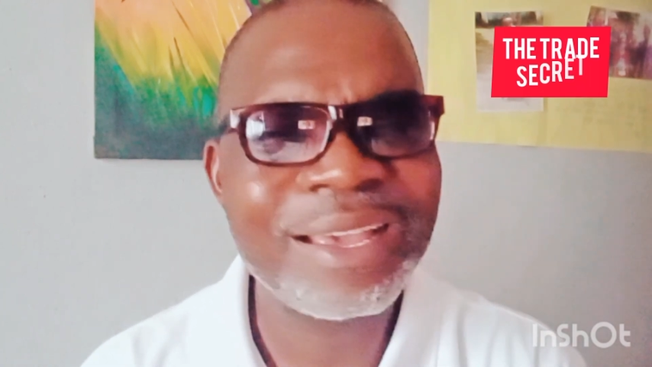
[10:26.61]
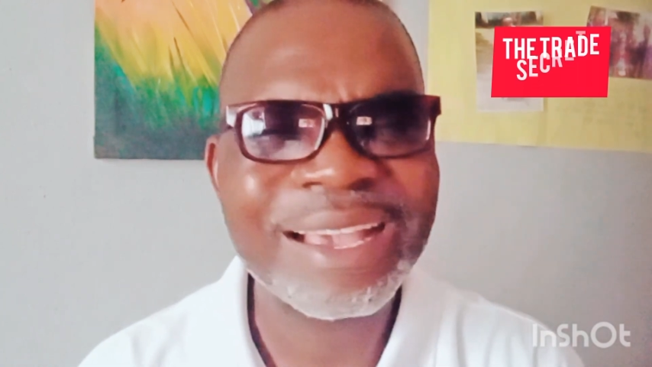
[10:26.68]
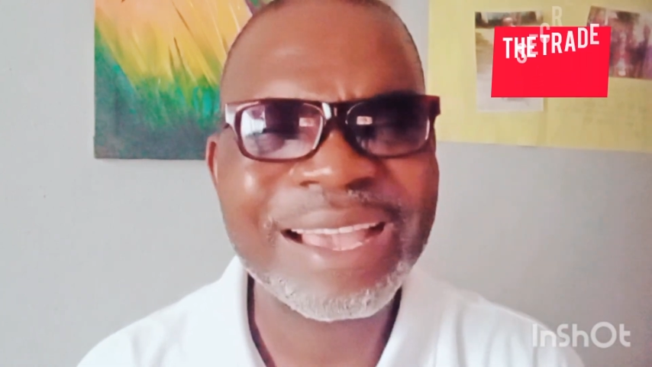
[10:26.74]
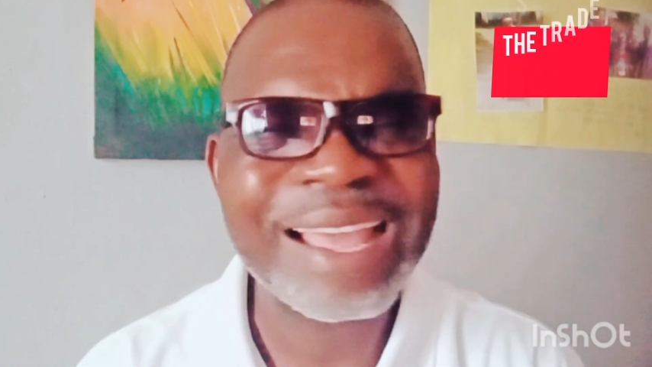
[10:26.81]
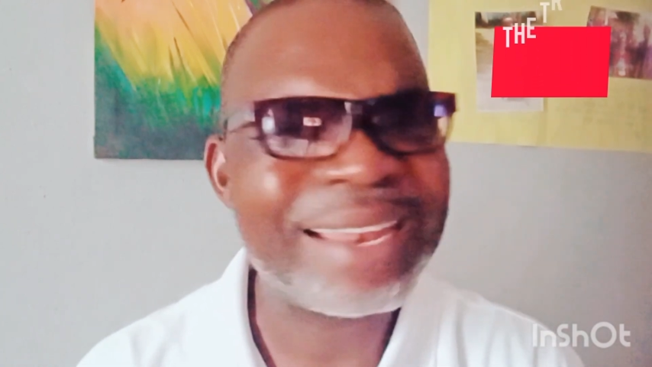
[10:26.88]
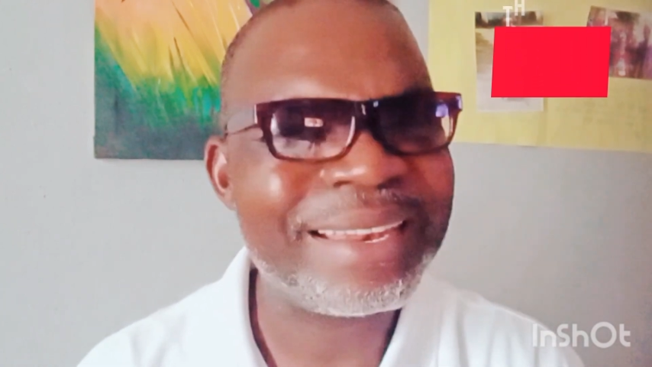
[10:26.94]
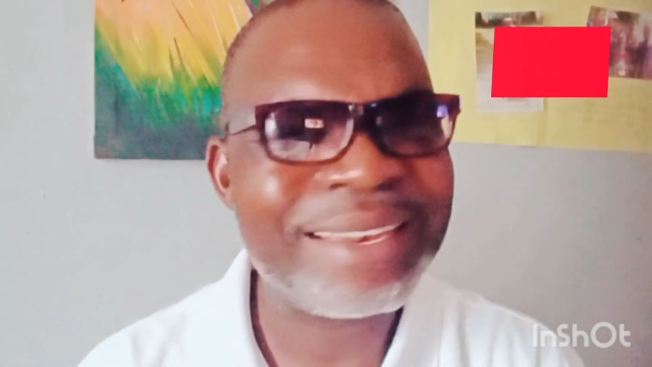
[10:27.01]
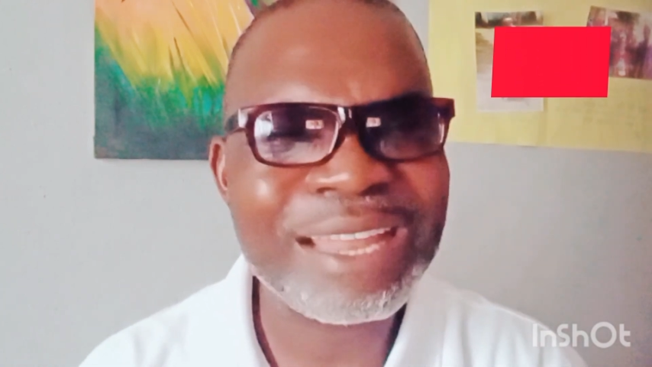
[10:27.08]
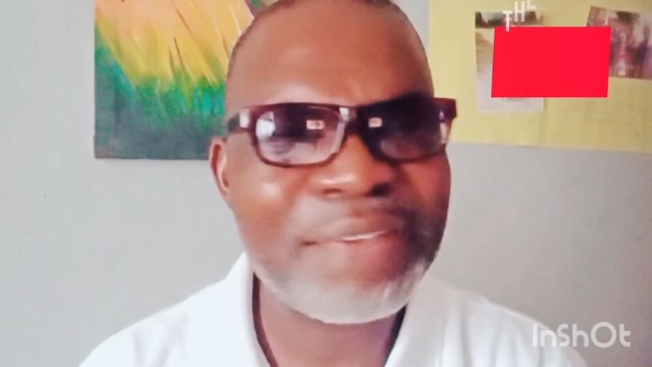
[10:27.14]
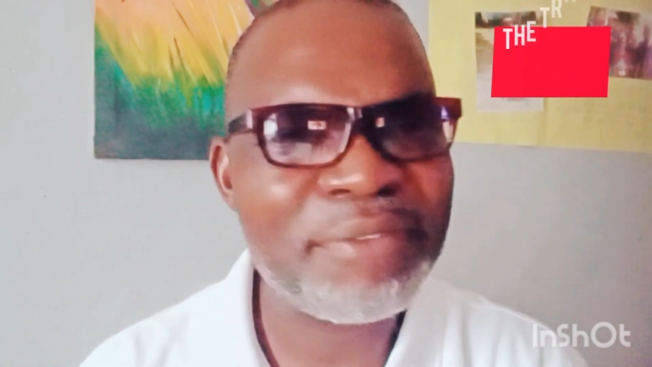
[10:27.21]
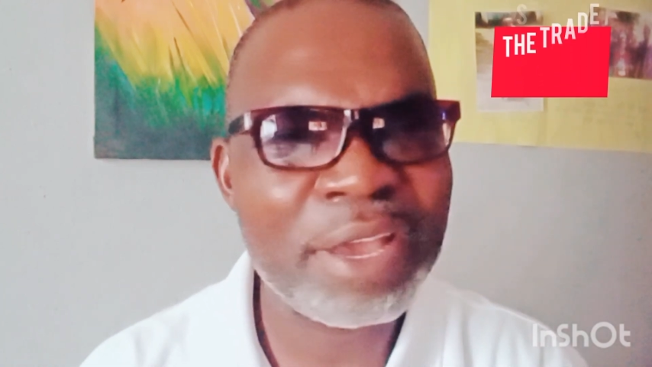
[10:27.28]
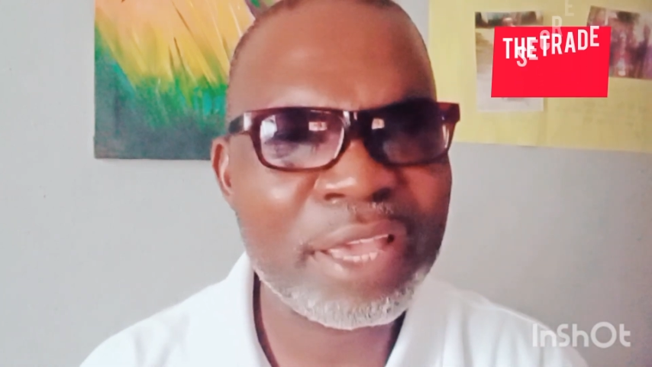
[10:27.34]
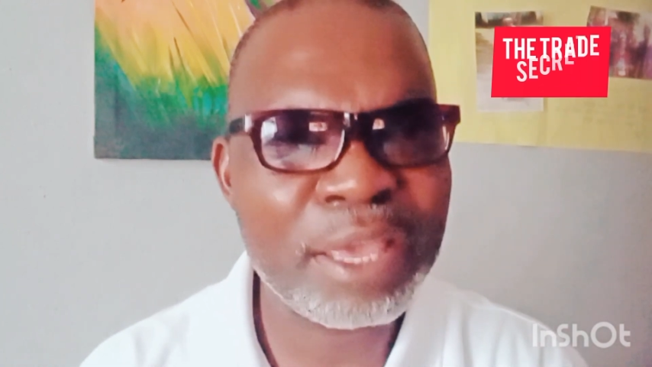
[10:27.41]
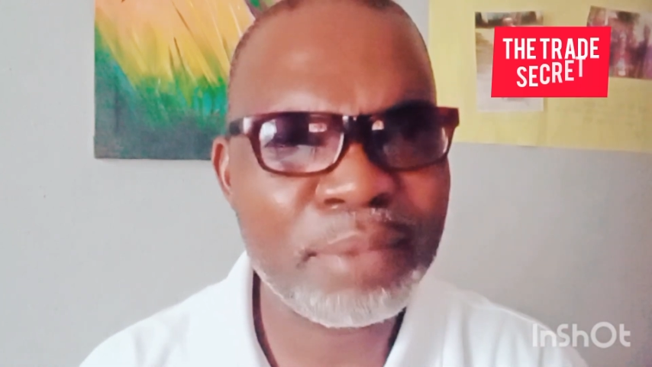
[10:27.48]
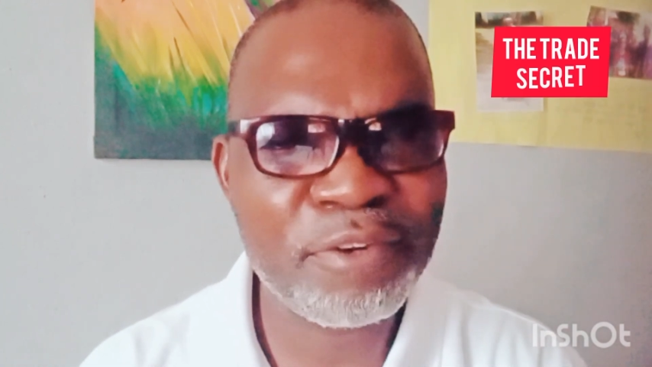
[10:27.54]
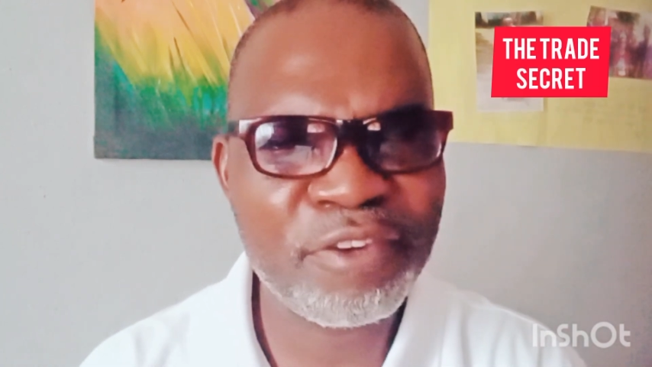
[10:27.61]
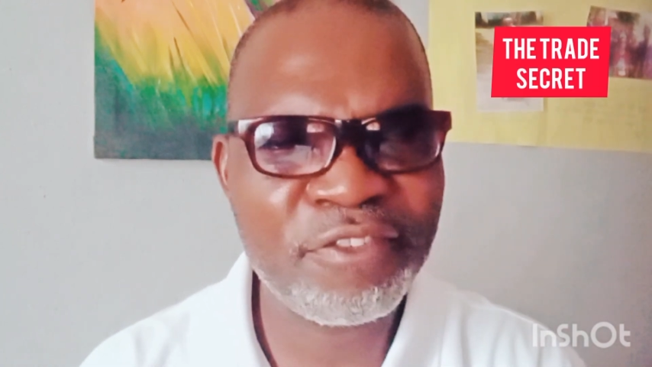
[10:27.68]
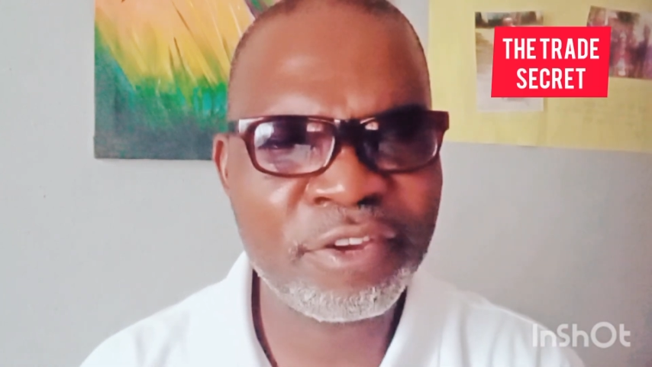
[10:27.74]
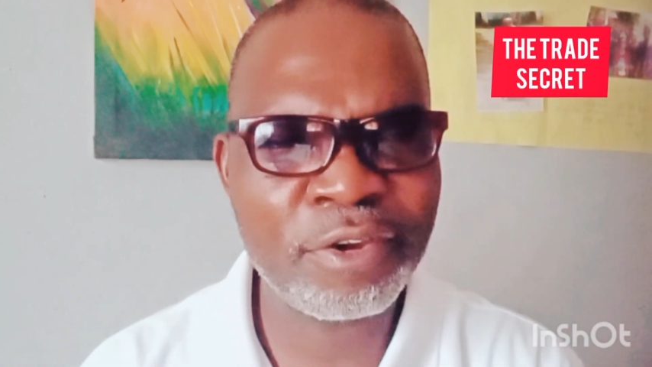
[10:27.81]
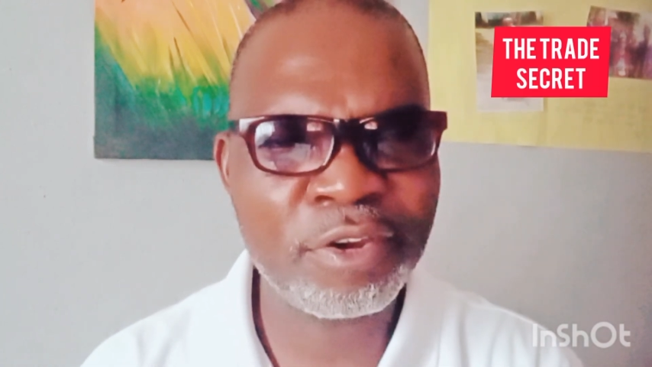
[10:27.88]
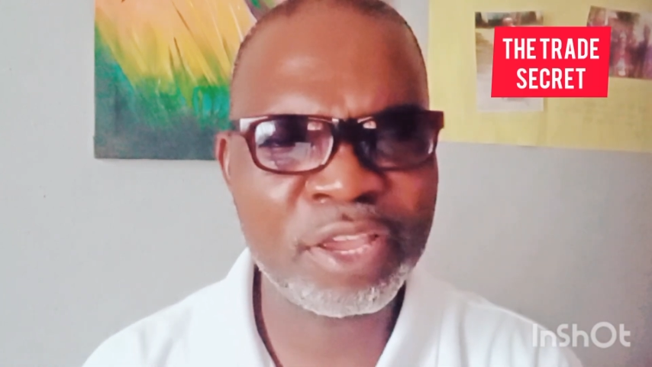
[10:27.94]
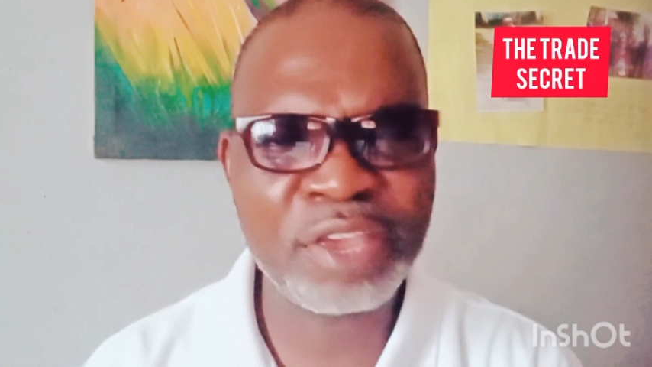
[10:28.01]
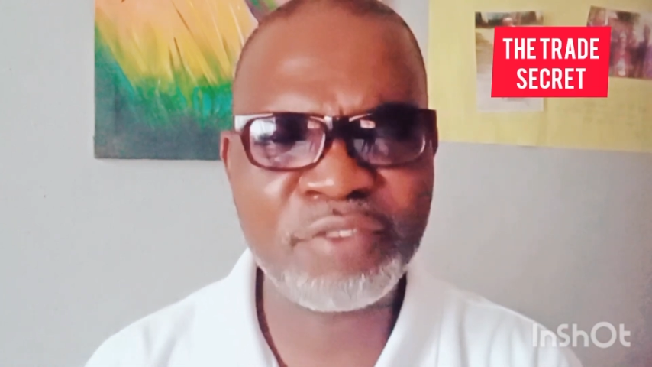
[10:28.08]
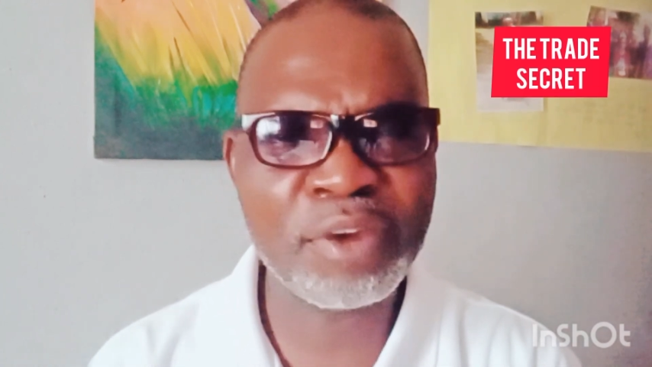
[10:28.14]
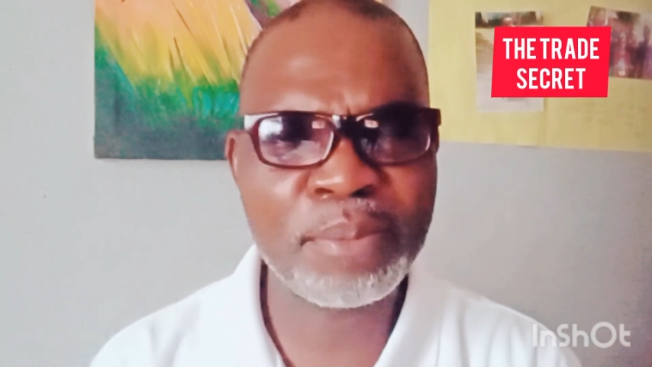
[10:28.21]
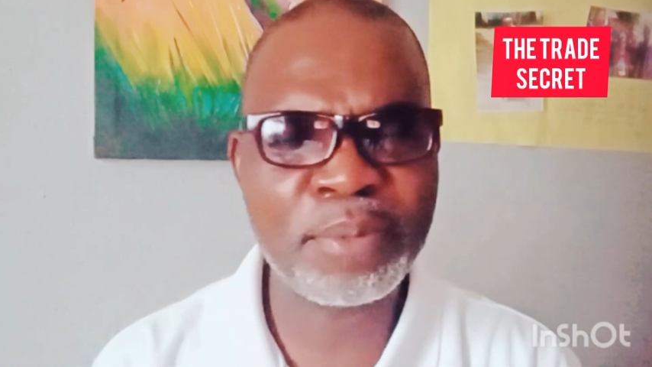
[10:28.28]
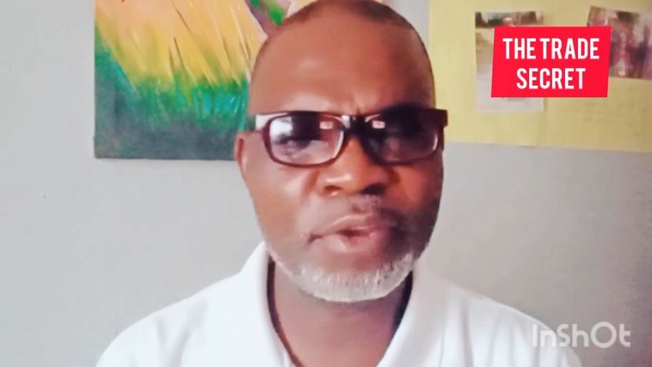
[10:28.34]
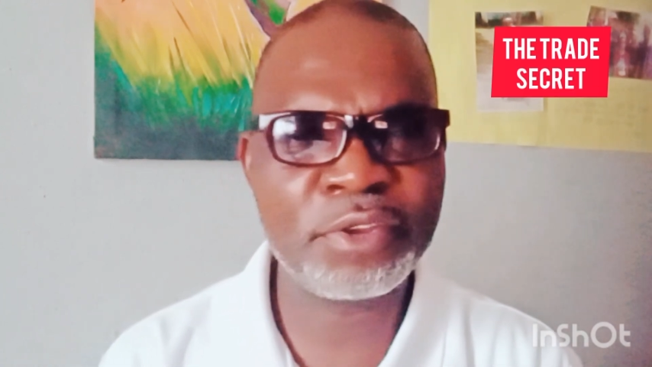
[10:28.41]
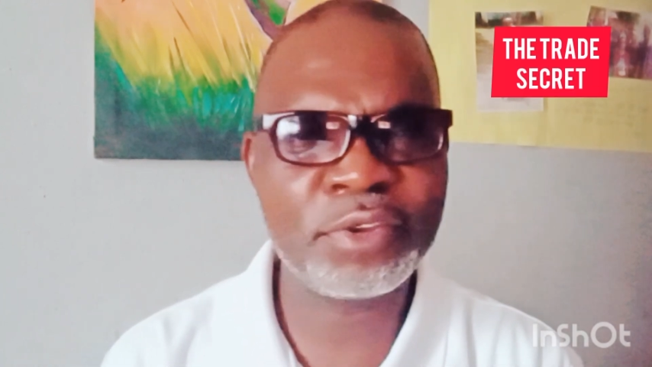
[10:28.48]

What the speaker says: can never give up on